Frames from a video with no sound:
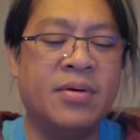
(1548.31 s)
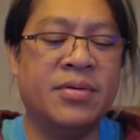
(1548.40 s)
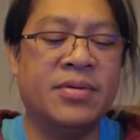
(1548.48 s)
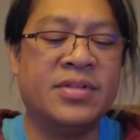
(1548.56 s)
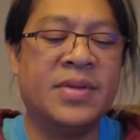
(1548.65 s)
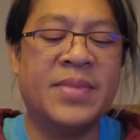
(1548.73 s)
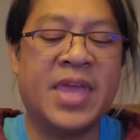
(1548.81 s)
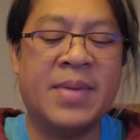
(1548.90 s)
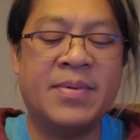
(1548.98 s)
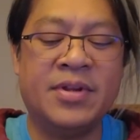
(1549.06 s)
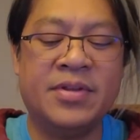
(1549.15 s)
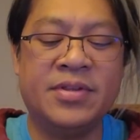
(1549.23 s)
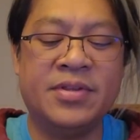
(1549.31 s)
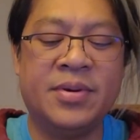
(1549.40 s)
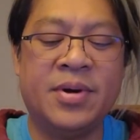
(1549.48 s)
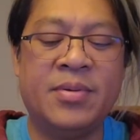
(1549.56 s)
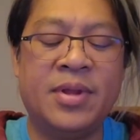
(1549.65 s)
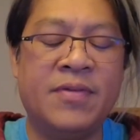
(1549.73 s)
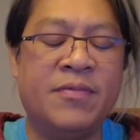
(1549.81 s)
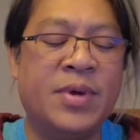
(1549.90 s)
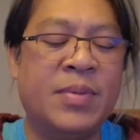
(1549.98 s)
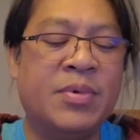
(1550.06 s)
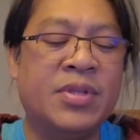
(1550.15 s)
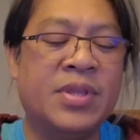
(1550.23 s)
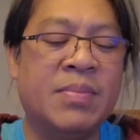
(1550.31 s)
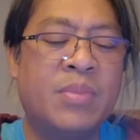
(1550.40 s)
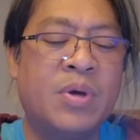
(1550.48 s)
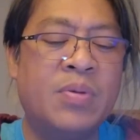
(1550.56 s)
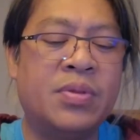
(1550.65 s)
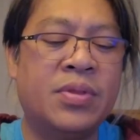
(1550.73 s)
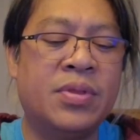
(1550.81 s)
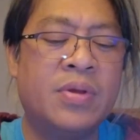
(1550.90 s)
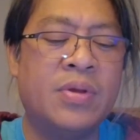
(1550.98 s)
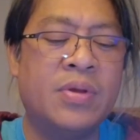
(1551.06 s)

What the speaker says: oh, something happened on the square if we put them both.